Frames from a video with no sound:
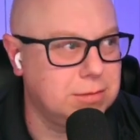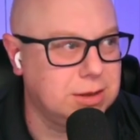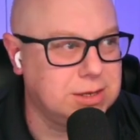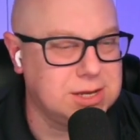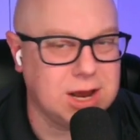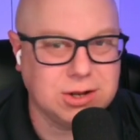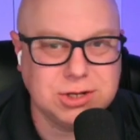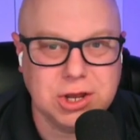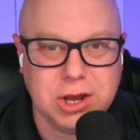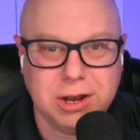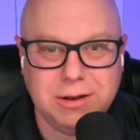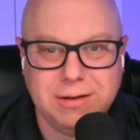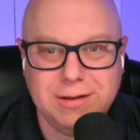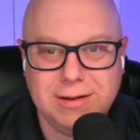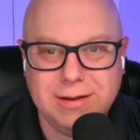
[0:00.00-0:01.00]
Sounds good.
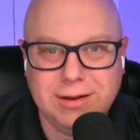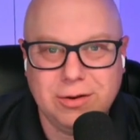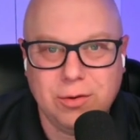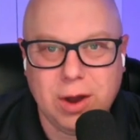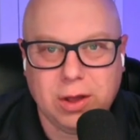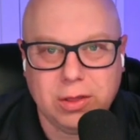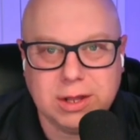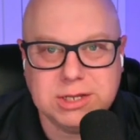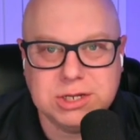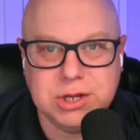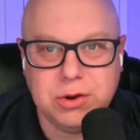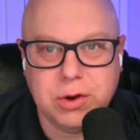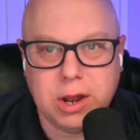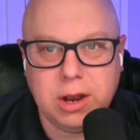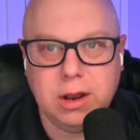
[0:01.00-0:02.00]
Well, let's
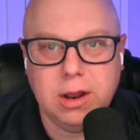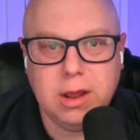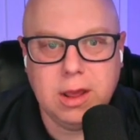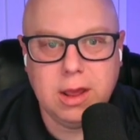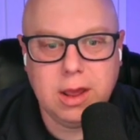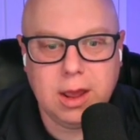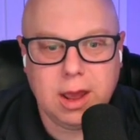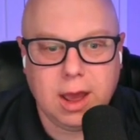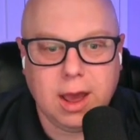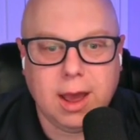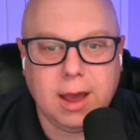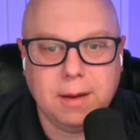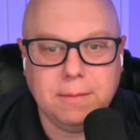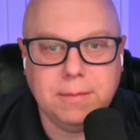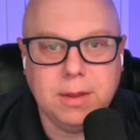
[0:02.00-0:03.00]
do it.
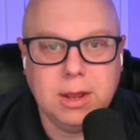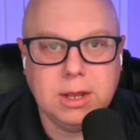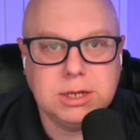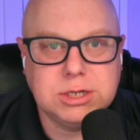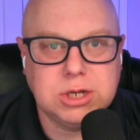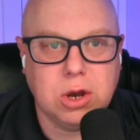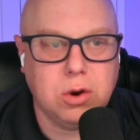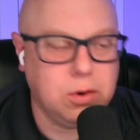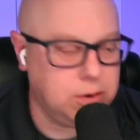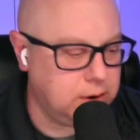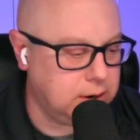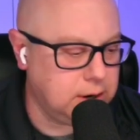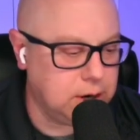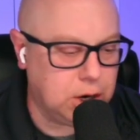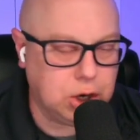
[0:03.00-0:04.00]
So,
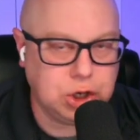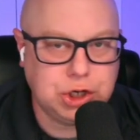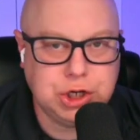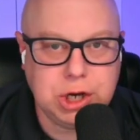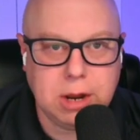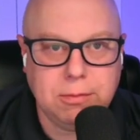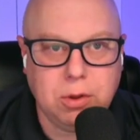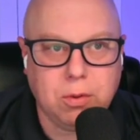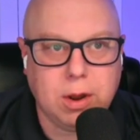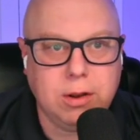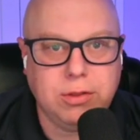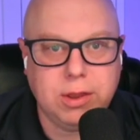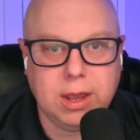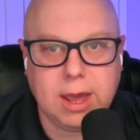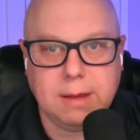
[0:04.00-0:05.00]
Jim, the one
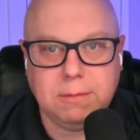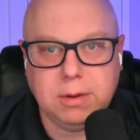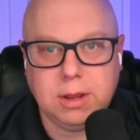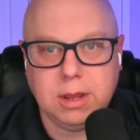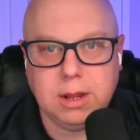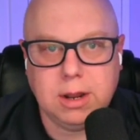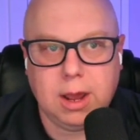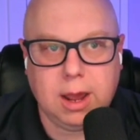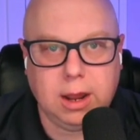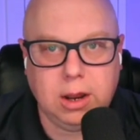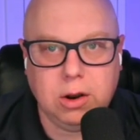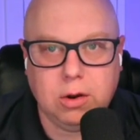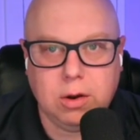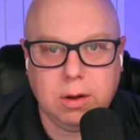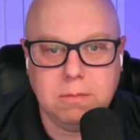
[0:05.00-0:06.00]
thing
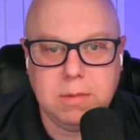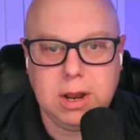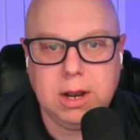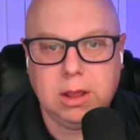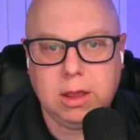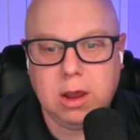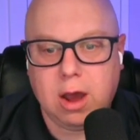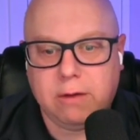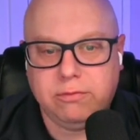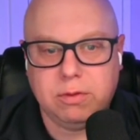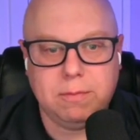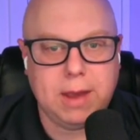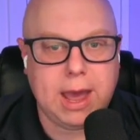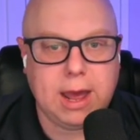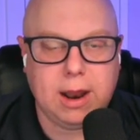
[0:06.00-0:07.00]
immediately off the
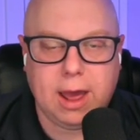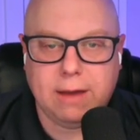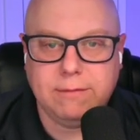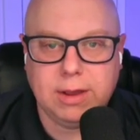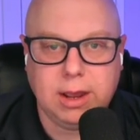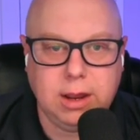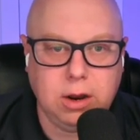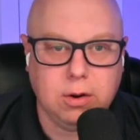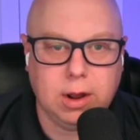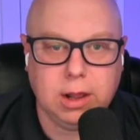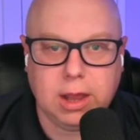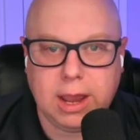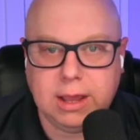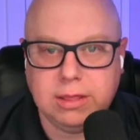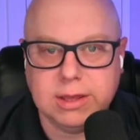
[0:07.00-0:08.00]
bat, I
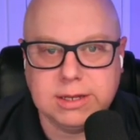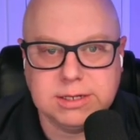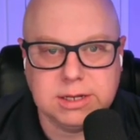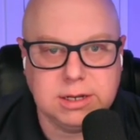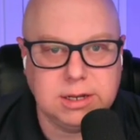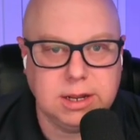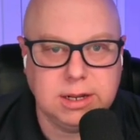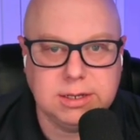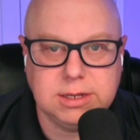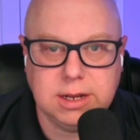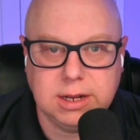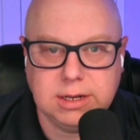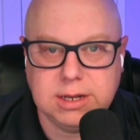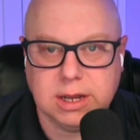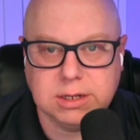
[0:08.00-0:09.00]
like this.
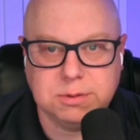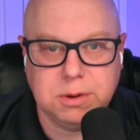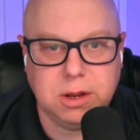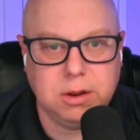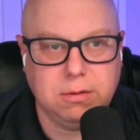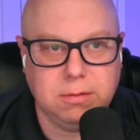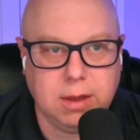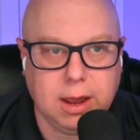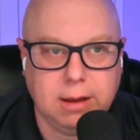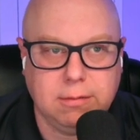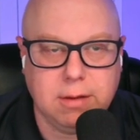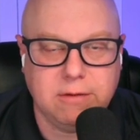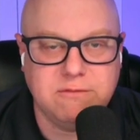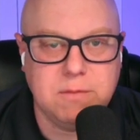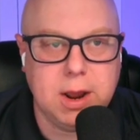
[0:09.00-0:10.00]
It tells me
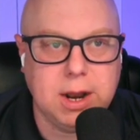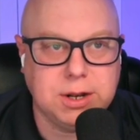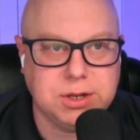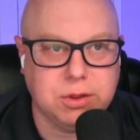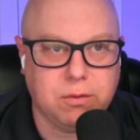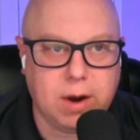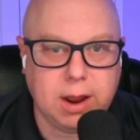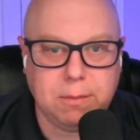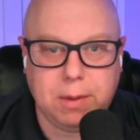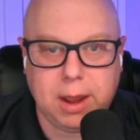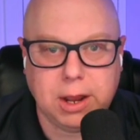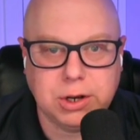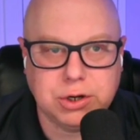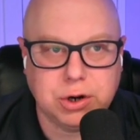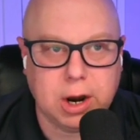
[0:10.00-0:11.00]
I've made it to the right
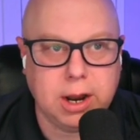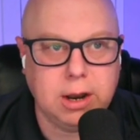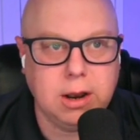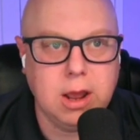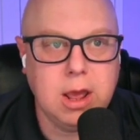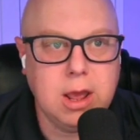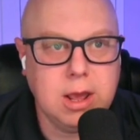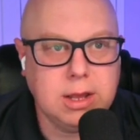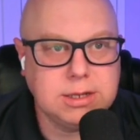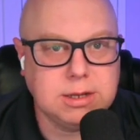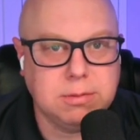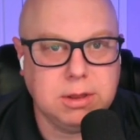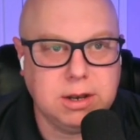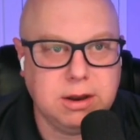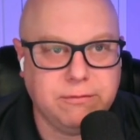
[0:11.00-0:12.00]
page, right?
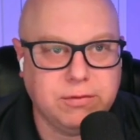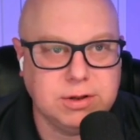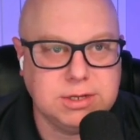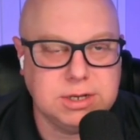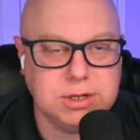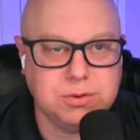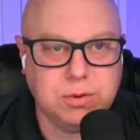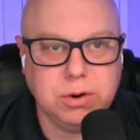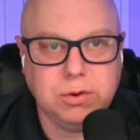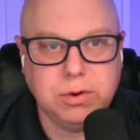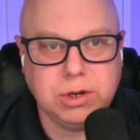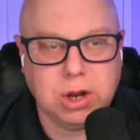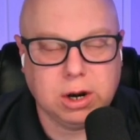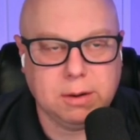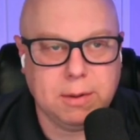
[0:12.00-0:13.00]
Some of the differences when we
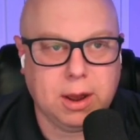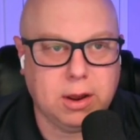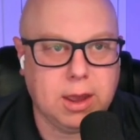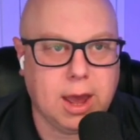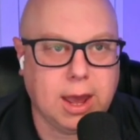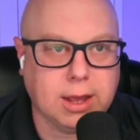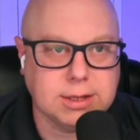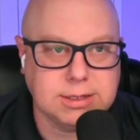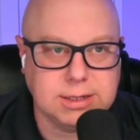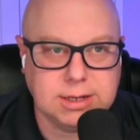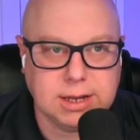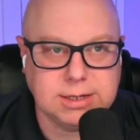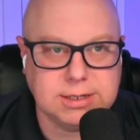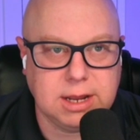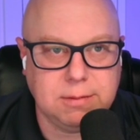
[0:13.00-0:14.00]
talked about Kyle's, it
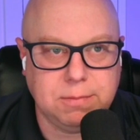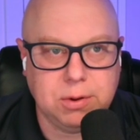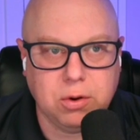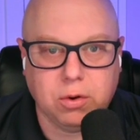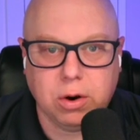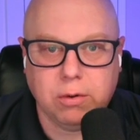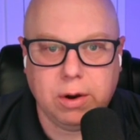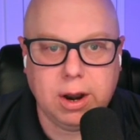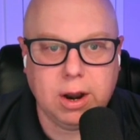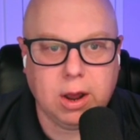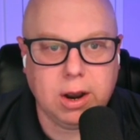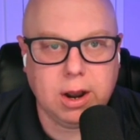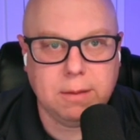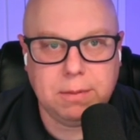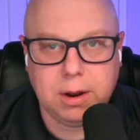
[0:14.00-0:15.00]
does say Peoria
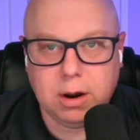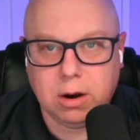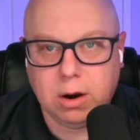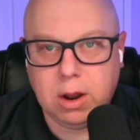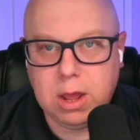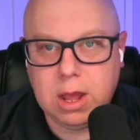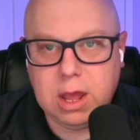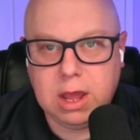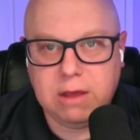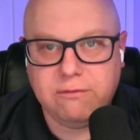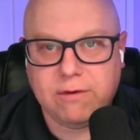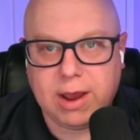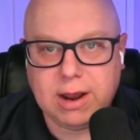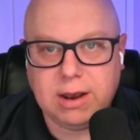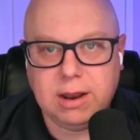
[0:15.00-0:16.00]
Radon up here. If
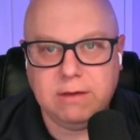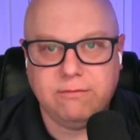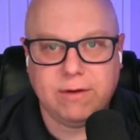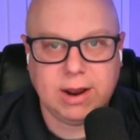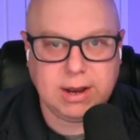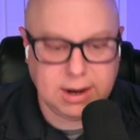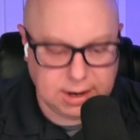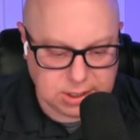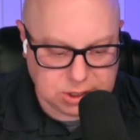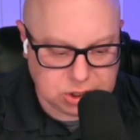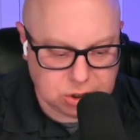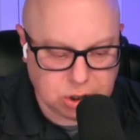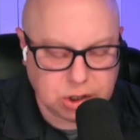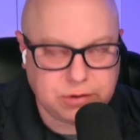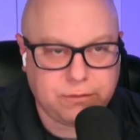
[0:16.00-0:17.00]
I did a
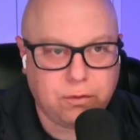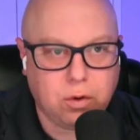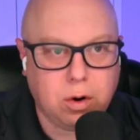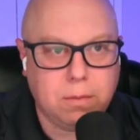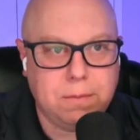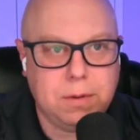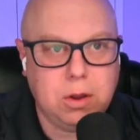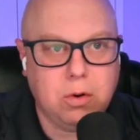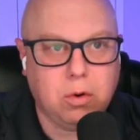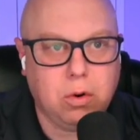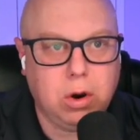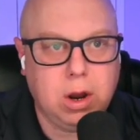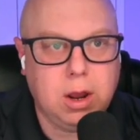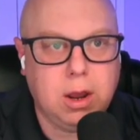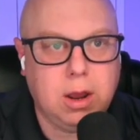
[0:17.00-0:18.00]
search for
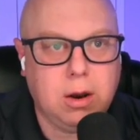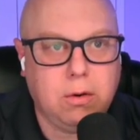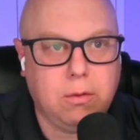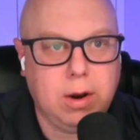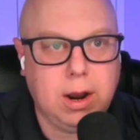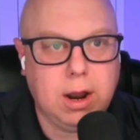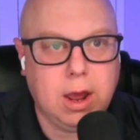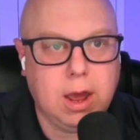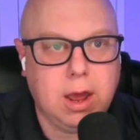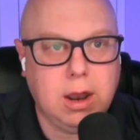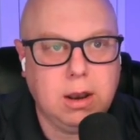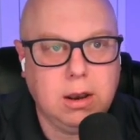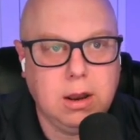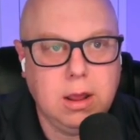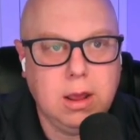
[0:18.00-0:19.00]
Peoria
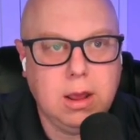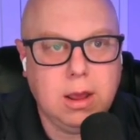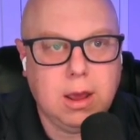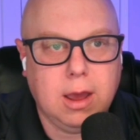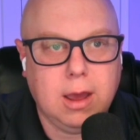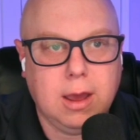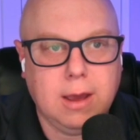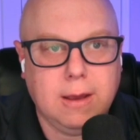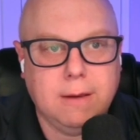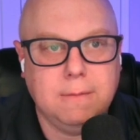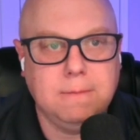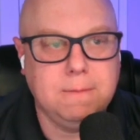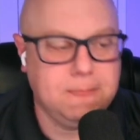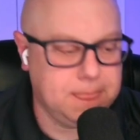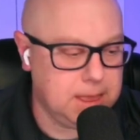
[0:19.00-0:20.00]
Radon,
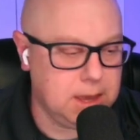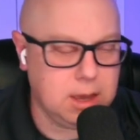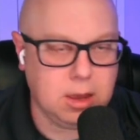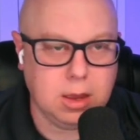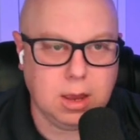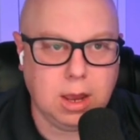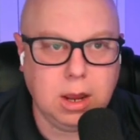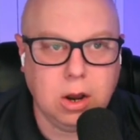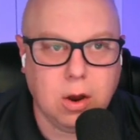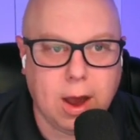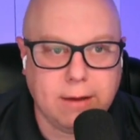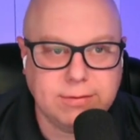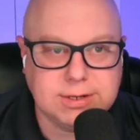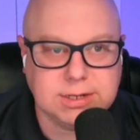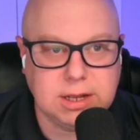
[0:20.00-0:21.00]

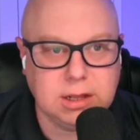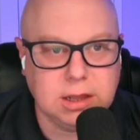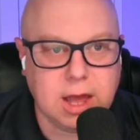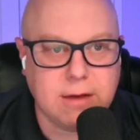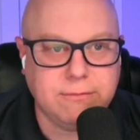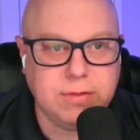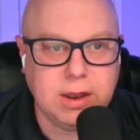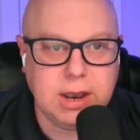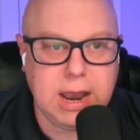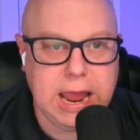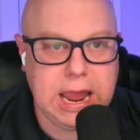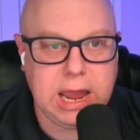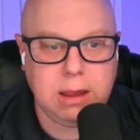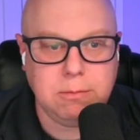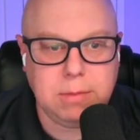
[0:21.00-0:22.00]
obviously love the
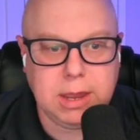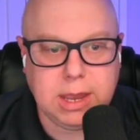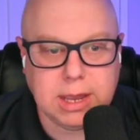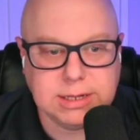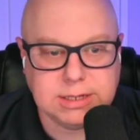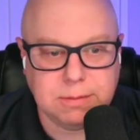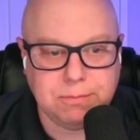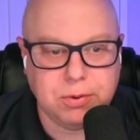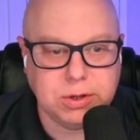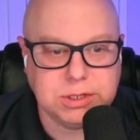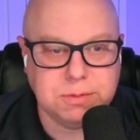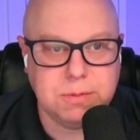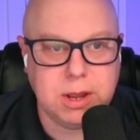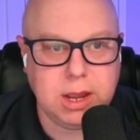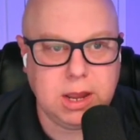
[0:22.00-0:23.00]
name because it puts
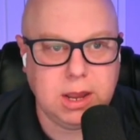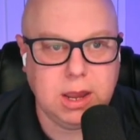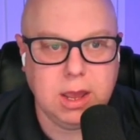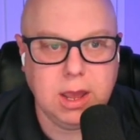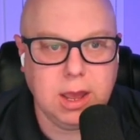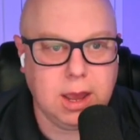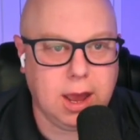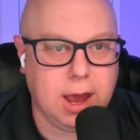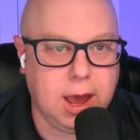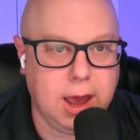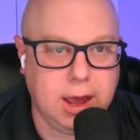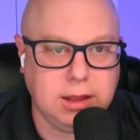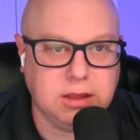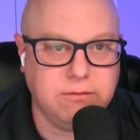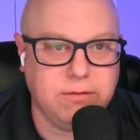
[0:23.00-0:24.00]
me
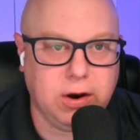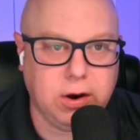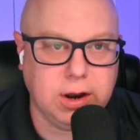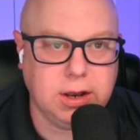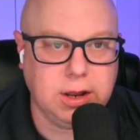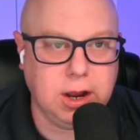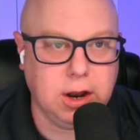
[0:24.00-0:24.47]
at the very,